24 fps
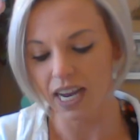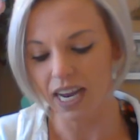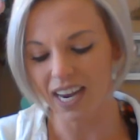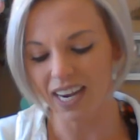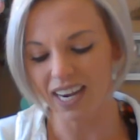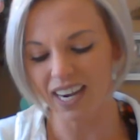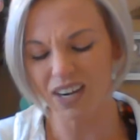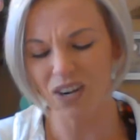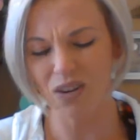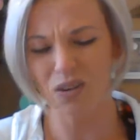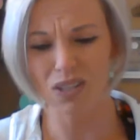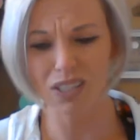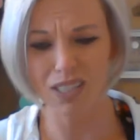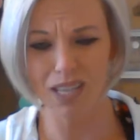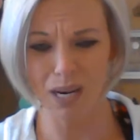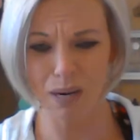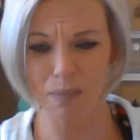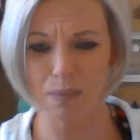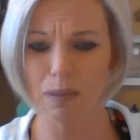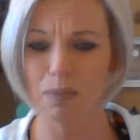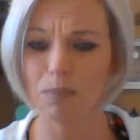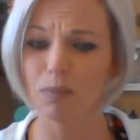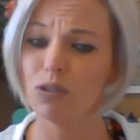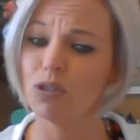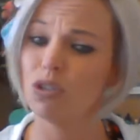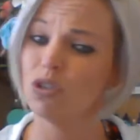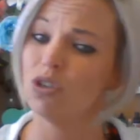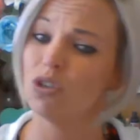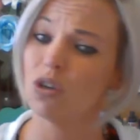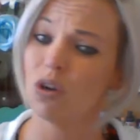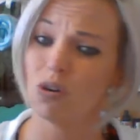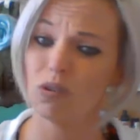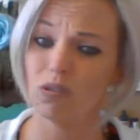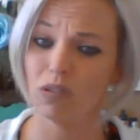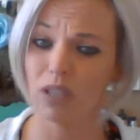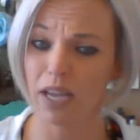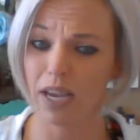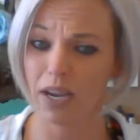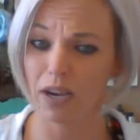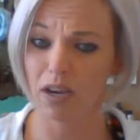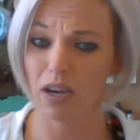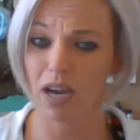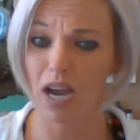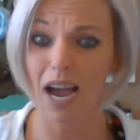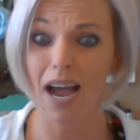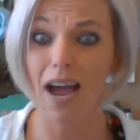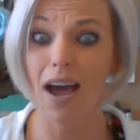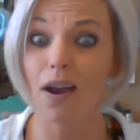And I know a lot of people don't like,
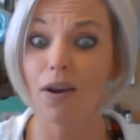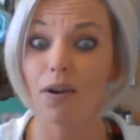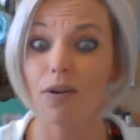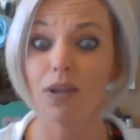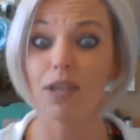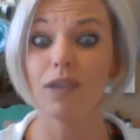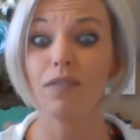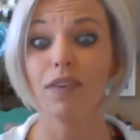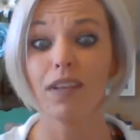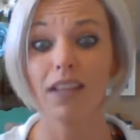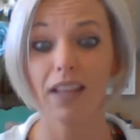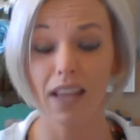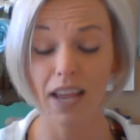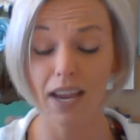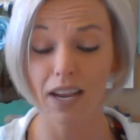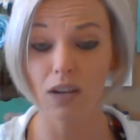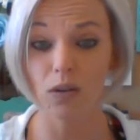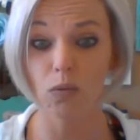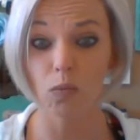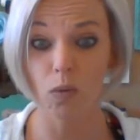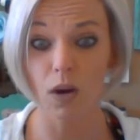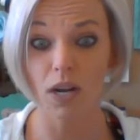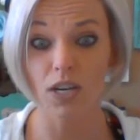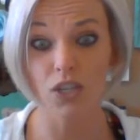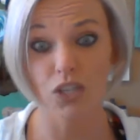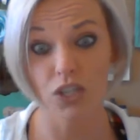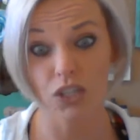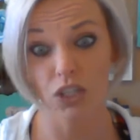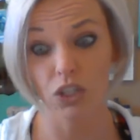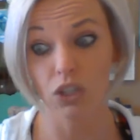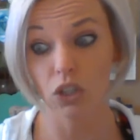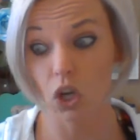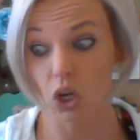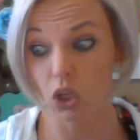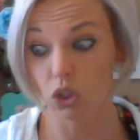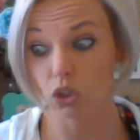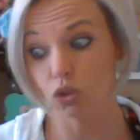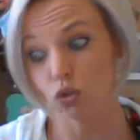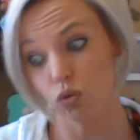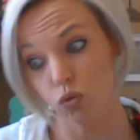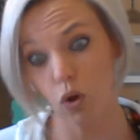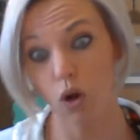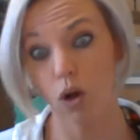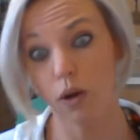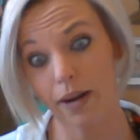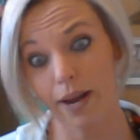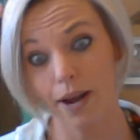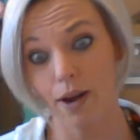I don't even like watching the long,
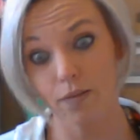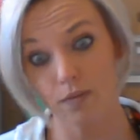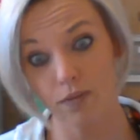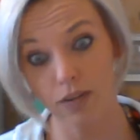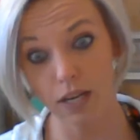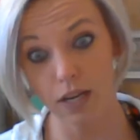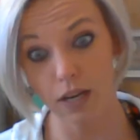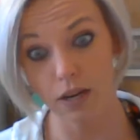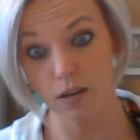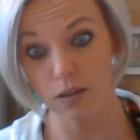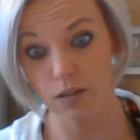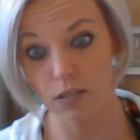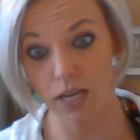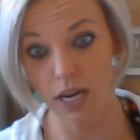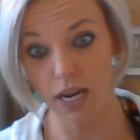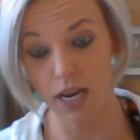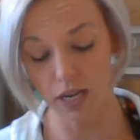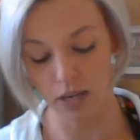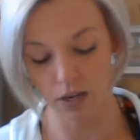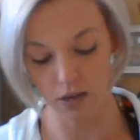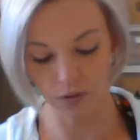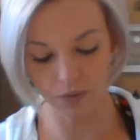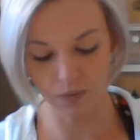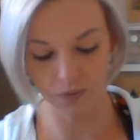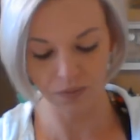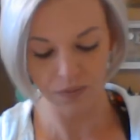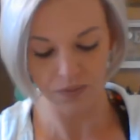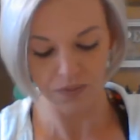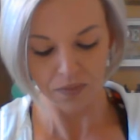drawn out videos I do.